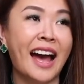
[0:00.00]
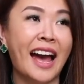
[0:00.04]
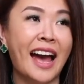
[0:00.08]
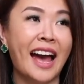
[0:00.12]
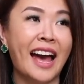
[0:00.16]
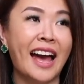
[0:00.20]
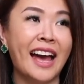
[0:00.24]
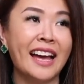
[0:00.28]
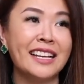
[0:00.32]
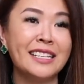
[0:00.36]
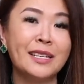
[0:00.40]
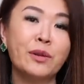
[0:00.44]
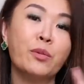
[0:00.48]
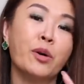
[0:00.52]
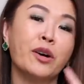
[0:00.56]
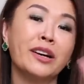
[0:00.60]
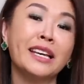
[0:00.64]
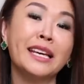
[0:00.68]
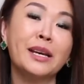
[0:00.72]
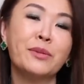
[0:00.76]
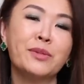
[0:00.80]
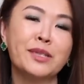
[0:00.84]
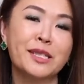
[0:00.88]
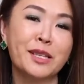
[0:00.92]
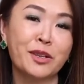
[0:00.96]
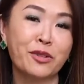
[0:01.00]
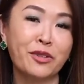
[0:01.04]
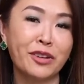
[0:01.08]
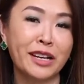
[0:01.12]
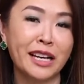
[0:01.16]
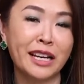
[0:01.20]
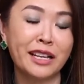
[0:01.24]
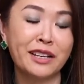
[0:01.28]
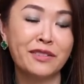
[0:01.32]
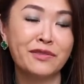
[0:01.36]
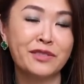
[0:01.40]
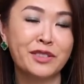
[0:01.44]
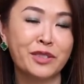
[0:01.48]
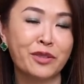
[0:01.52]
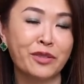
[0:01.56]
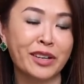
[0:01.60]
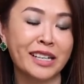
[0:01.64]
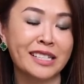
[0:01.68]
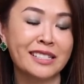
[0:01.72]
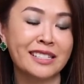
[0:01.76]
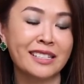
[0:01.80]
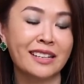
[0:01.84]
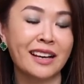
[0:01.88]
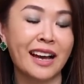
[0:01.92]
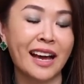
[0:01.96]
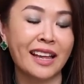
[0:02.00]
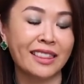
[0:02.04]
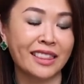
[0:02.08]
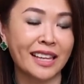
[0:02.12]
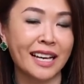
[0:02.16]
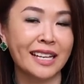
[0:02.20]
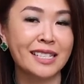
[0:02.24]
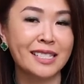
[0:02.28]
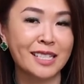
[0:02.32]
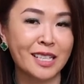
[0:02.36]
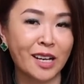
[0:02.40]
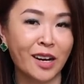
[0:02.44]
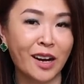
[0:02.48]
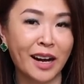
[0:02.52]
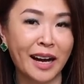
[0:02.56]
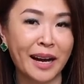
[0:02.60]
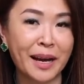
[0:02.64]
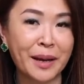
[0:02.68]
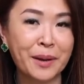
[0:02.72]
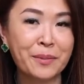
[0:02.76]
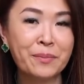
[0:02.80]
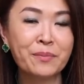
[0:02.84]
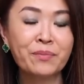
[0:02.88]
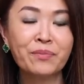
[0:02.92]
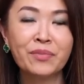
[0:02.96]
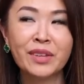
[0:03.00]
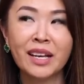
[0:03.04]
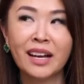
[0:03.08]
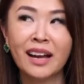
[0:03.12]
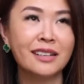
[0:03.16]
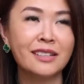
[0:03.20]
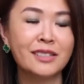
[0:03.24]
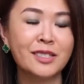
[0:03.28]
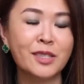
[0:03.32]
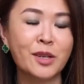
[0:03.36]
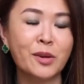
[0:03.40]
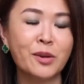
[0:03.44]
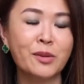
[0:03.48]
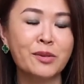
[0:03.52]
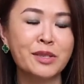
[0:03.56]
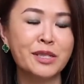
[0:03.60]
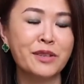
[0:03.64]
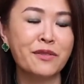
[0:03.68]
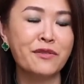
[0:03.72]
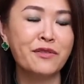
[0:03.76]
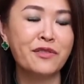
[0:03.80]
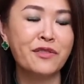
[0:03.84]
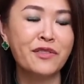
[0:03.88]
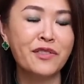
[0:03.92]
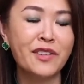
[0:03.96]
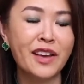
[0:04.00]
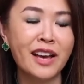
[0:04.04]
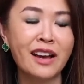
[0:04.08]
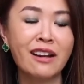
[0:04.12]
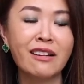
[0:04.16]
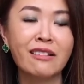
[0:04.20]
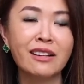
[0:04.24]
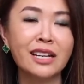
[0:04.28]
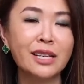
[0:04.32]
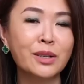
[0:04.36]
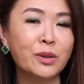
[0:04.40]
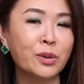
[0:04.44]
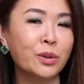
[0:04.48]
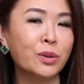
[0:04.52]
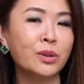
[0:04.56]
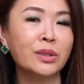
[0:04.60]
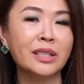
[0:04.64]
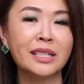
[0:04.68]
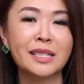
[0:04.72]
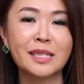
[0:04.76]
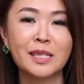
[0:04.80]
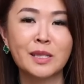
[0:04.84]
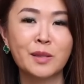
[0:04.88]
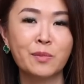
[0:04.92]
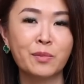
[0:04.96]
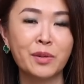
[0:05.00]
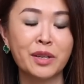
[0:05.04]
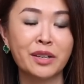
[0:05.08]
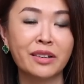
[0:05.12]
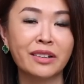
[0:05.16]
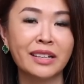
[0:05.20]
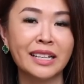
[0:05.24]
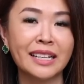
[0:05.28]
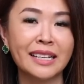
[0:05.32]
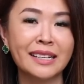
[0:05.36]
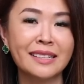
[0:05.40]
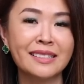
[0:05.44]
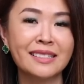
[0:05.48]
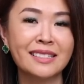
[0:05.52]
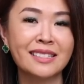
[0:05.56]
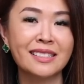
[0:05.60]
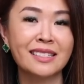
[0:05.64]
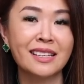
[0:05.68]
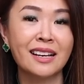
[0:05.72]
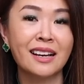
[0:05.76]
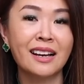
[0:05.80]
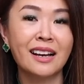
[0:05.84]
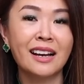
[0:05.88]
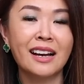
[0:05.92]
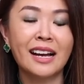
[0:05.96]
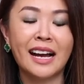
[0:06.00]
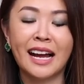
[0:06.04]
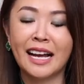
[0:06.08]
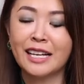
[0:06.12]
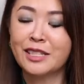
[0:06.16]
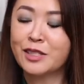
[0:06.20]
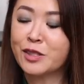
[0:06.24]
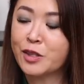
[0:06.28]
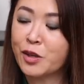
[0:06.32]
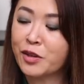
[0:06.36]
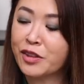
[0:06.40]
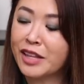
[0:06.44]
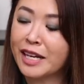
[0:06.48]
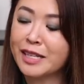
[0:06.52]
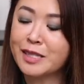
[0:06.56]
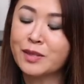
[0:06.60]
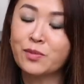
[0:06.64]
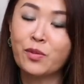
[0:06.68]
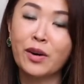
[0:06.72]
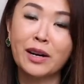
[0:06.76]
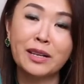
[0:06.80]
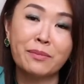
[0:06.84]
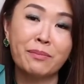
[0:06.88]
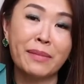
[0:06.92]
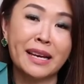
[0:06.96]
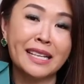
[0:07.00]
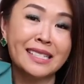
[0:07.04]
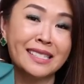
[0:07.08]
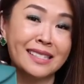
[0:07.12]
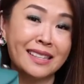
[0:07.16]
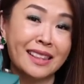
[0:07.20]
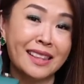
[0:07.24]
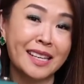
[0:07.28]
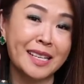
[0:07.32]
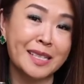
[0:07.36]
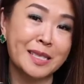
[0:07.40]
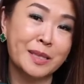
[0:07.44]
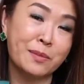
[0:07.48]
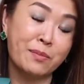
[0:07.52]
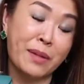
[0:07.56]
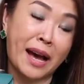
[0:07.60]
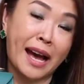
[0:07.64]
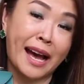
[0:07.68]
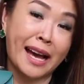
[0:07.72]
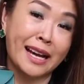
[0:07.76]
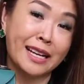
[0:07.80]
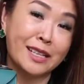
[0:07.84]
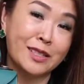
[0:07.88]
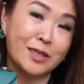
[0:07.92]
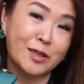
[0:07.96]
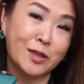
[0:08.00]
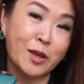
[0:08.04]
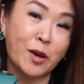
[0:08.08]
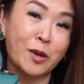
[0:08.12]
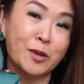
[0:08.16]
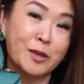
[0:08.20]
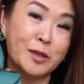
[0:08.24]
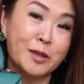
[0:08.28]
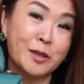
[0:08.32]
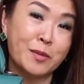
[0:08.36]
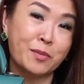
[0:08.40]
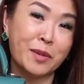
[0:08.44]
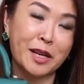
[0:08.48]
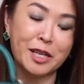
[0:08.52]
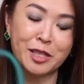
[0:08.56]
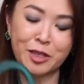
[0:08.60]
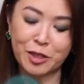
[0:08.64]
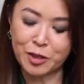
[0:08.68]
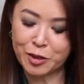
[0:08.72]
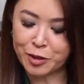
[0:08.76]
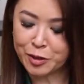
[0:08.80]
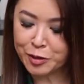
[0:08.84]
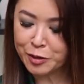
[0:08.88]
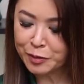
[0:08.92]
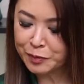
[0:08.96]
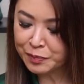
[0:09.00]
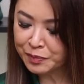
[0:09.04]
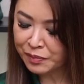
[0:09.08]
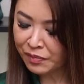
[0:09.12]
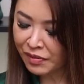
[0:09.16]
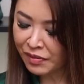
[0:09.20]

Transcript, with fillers: And well, he was the creative director at that time. So it was a very cool experience. And so that's what makes this bag so special.